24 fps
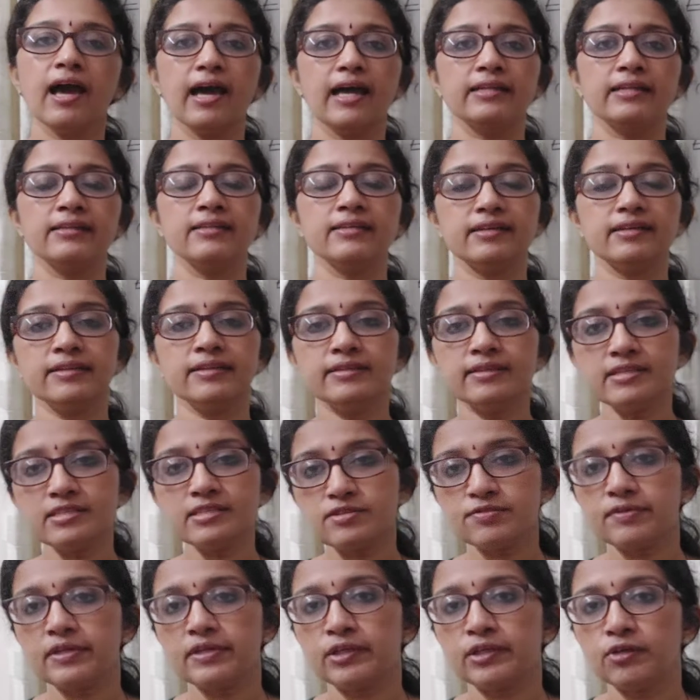and in
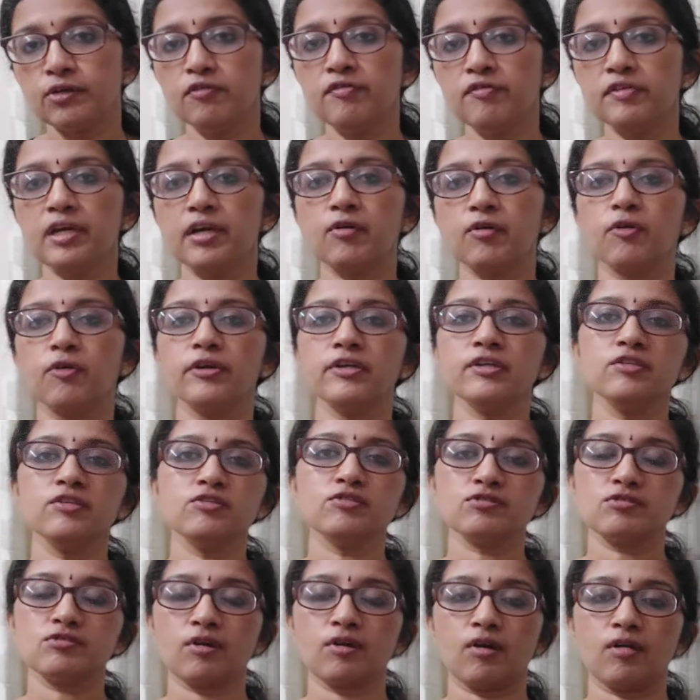this video we are
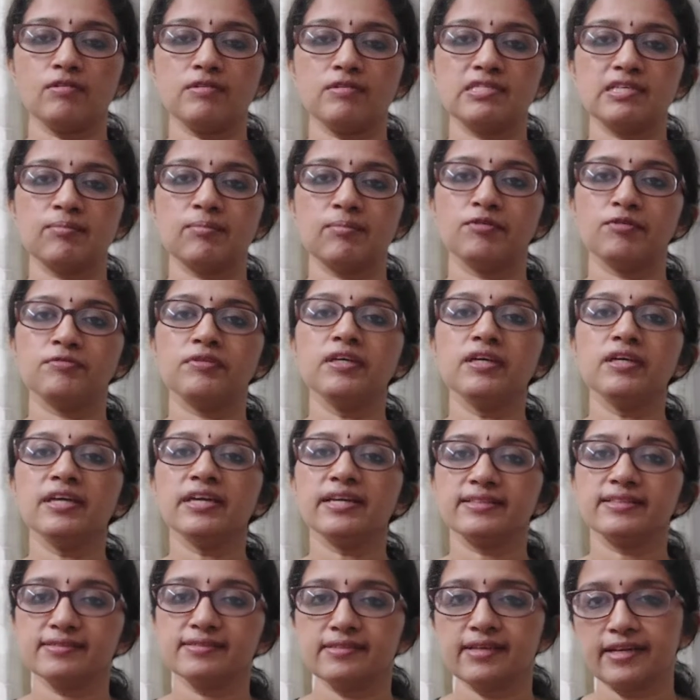going to solve some of
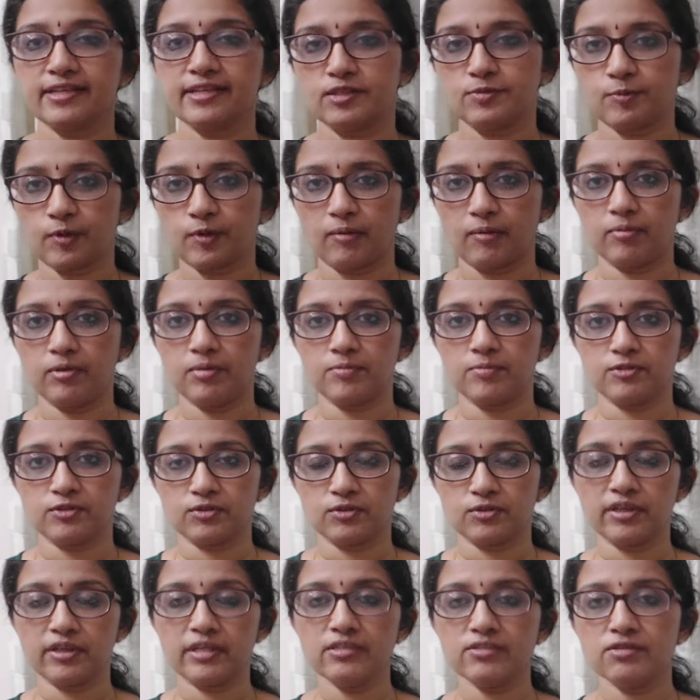the exercise
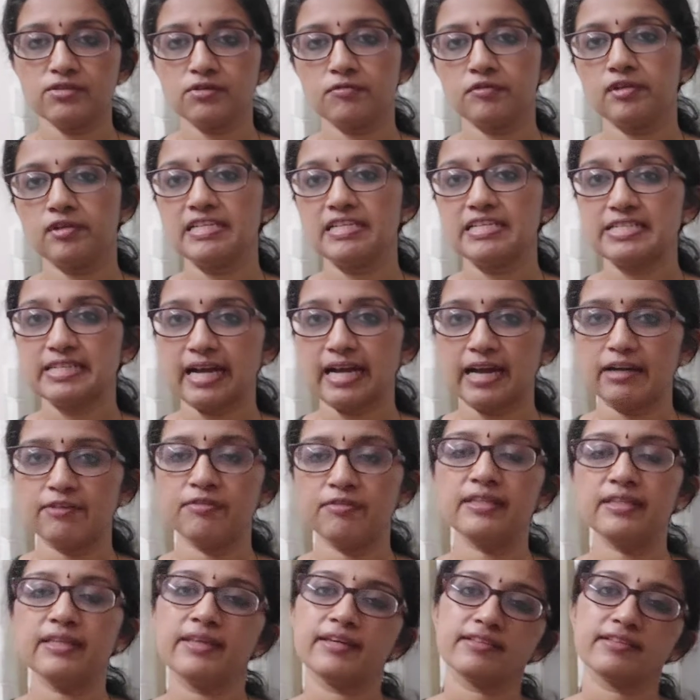problems. Okay, so we will
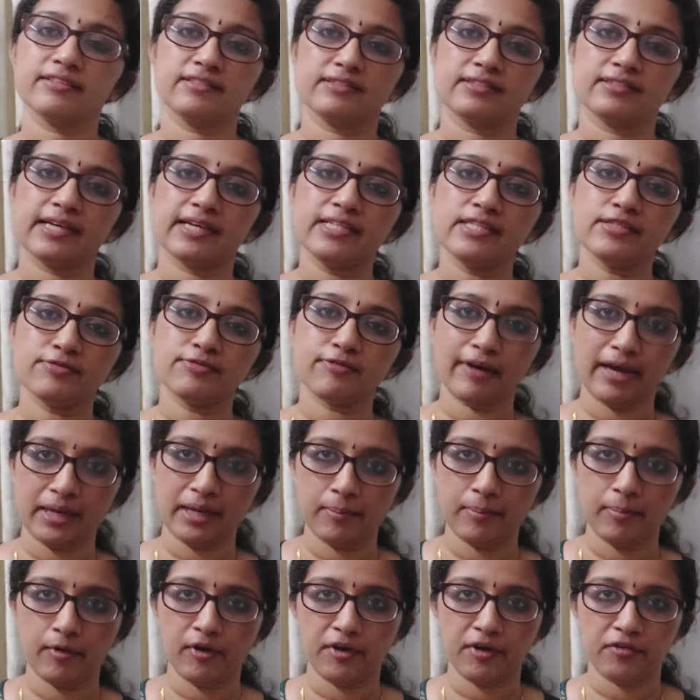start with exercise
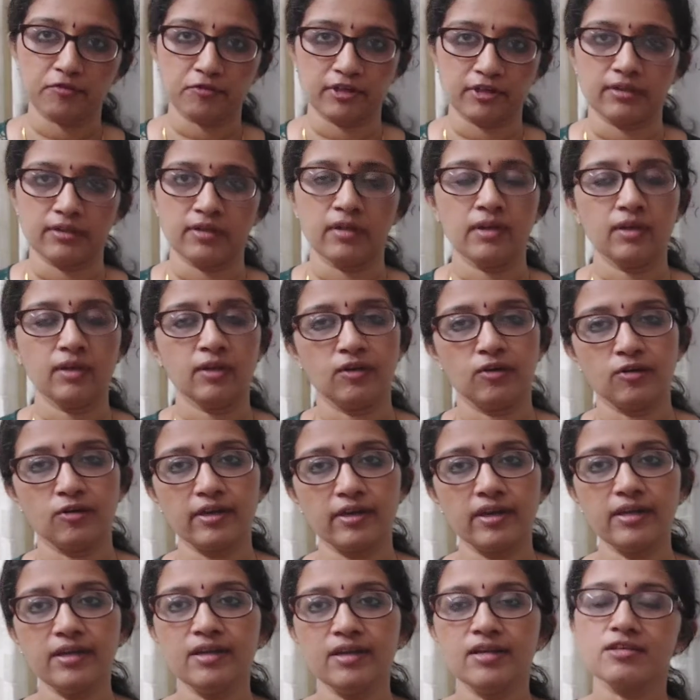5.1.
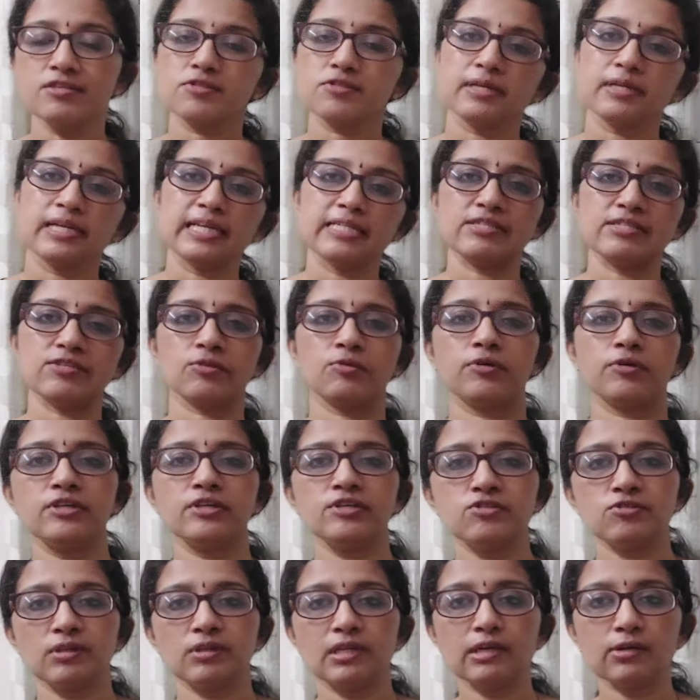Okay, so let's go
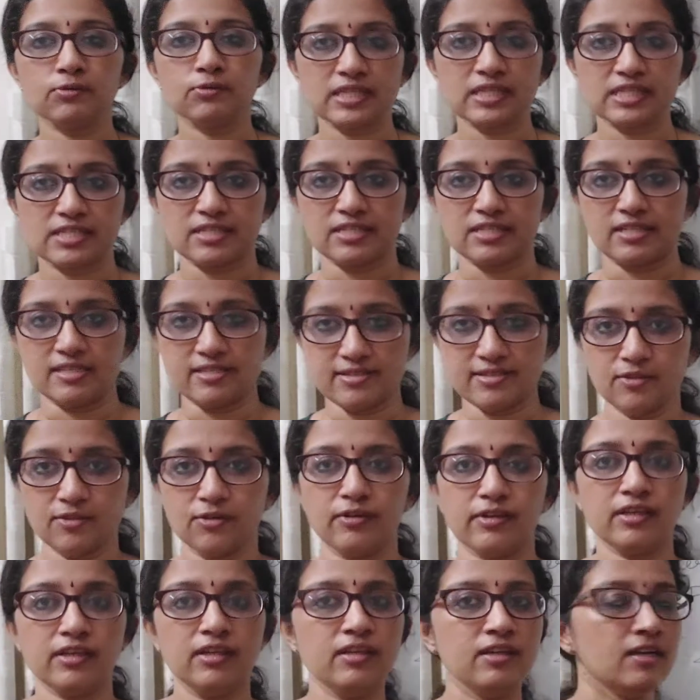into the questions.
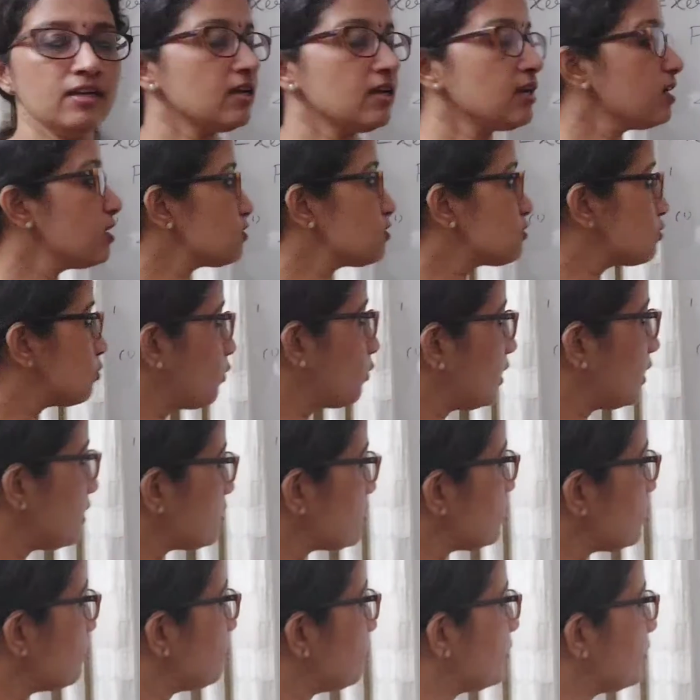Okay, so what
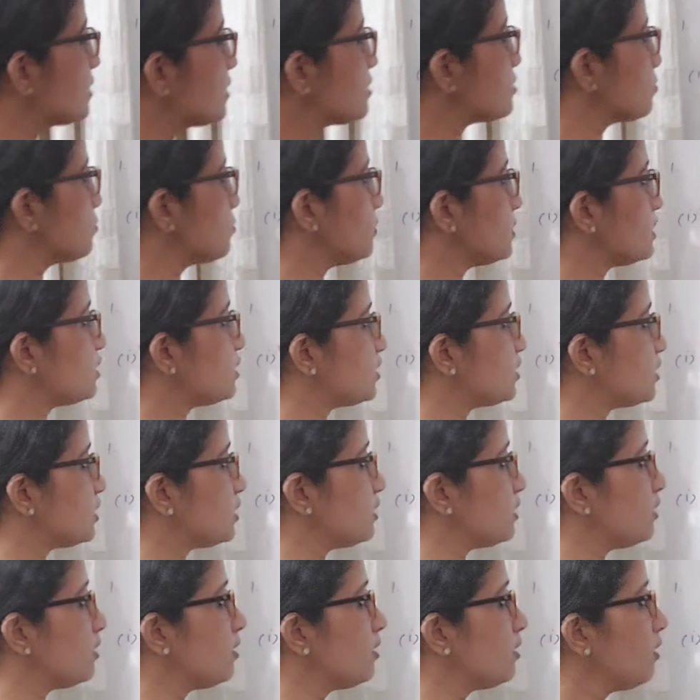is the first
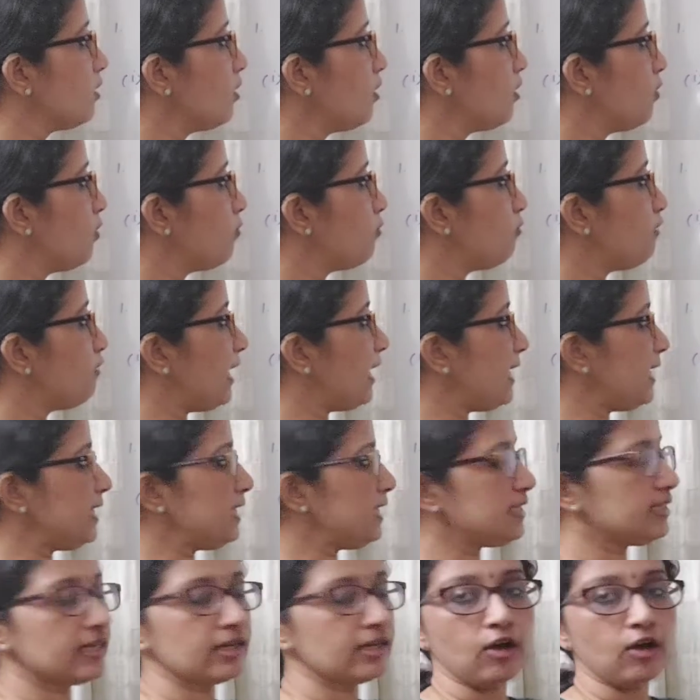question?
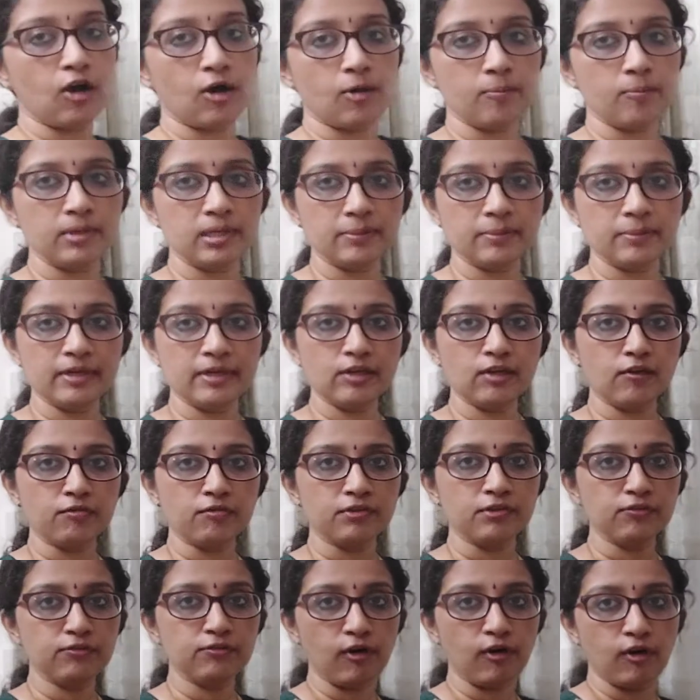Find the complement
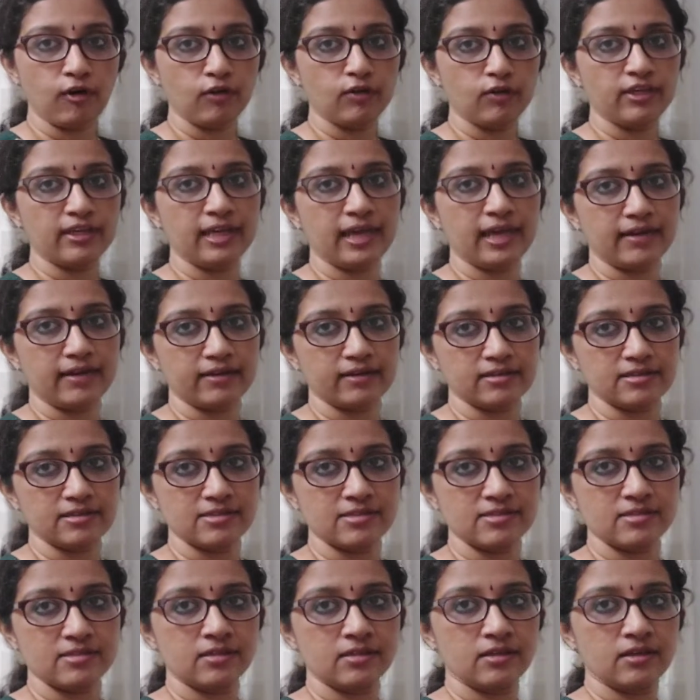of the following
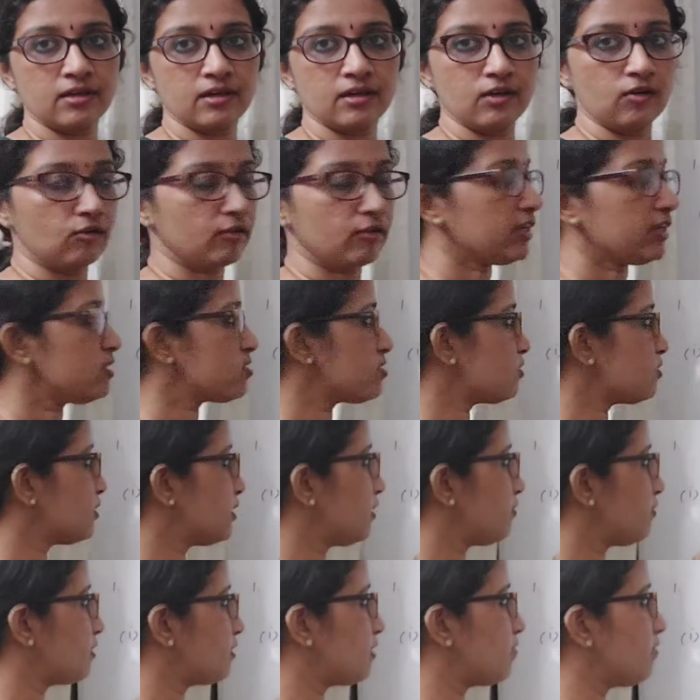angles. Okay, so
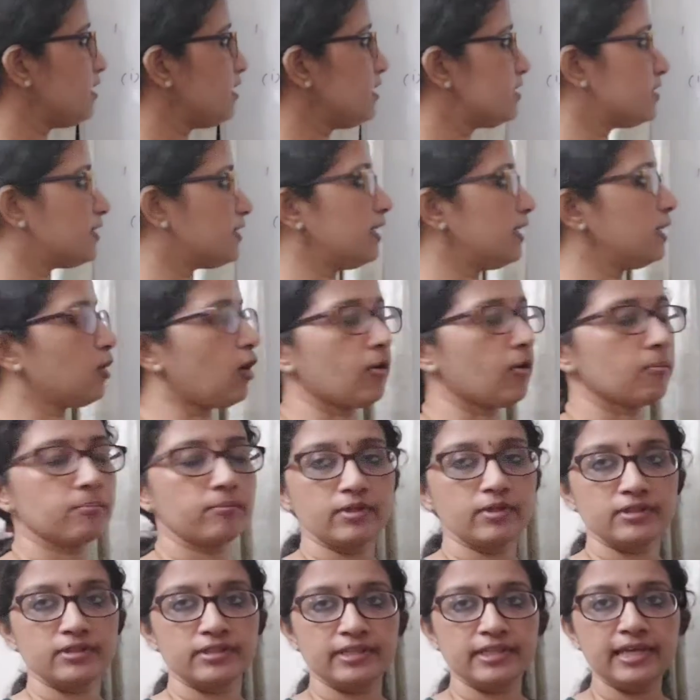they've given three
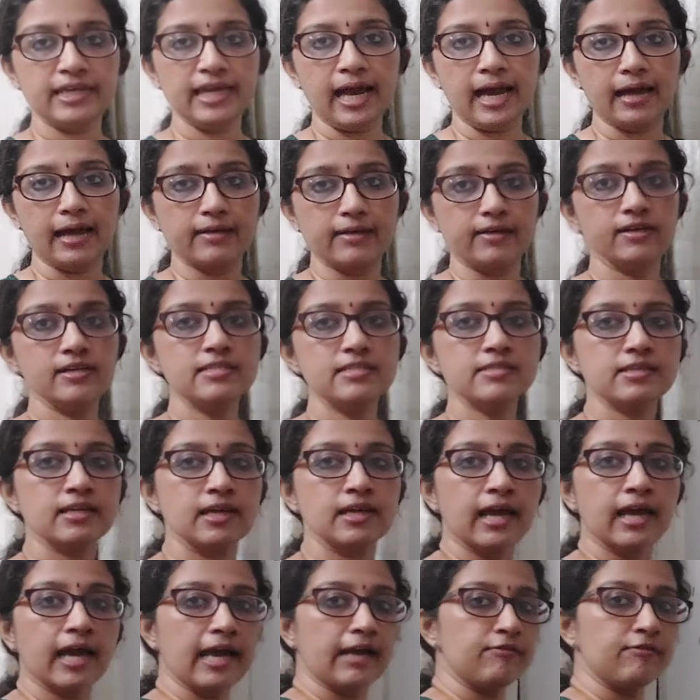angles
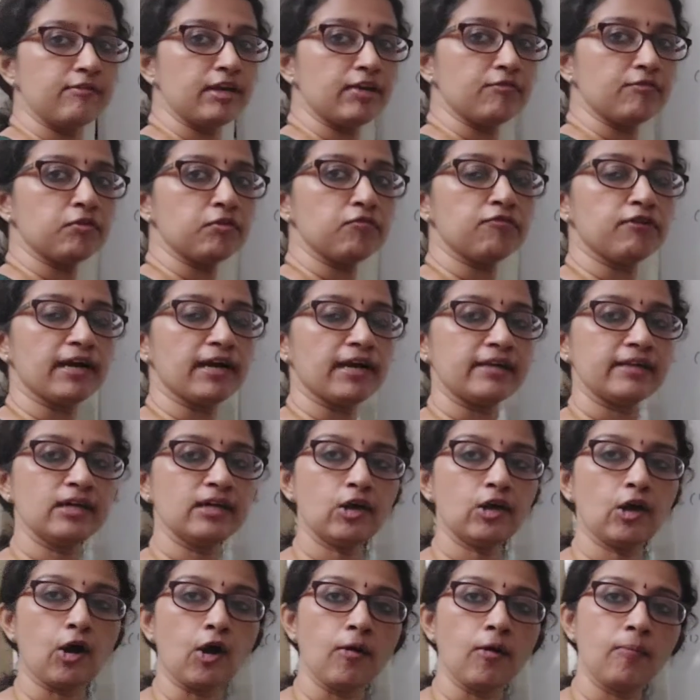and we have to find
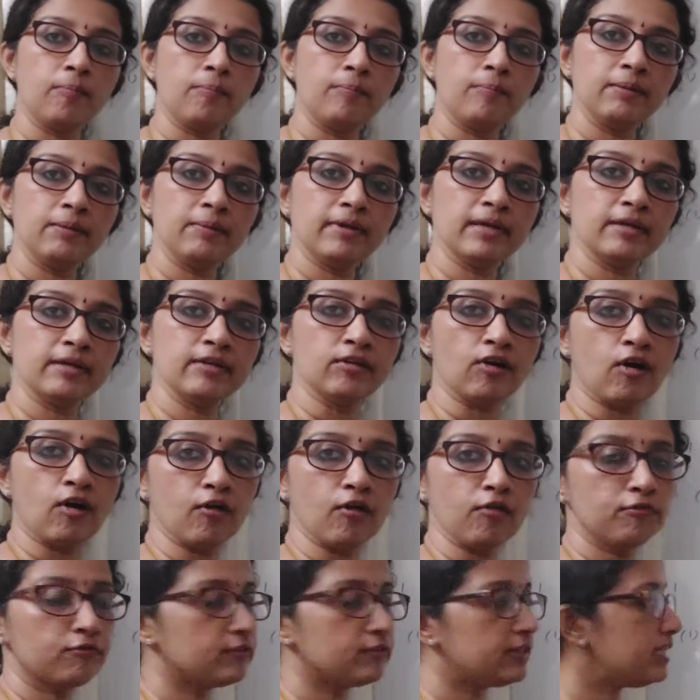the complement
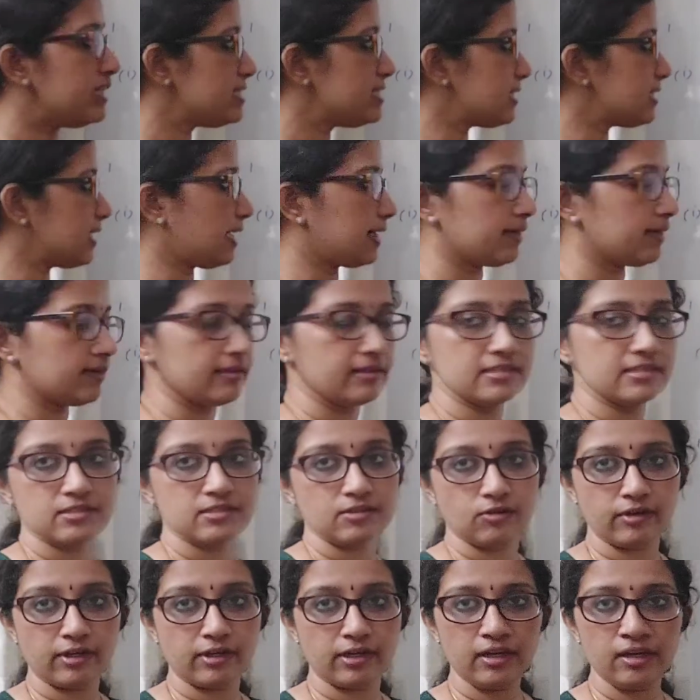of these
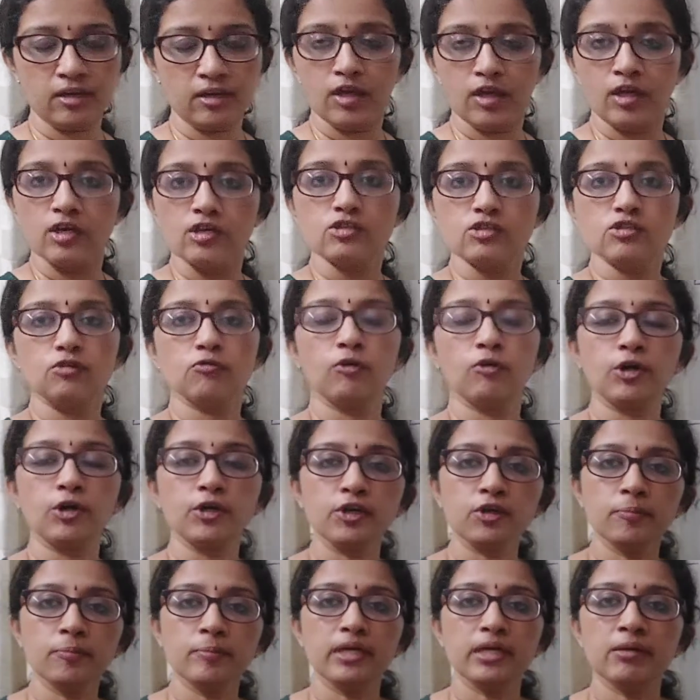angles. Okay, so what
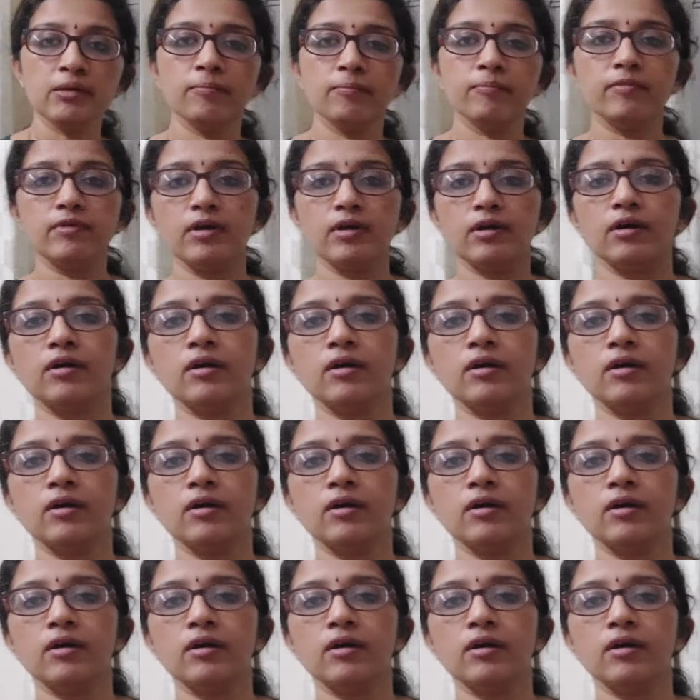do you mean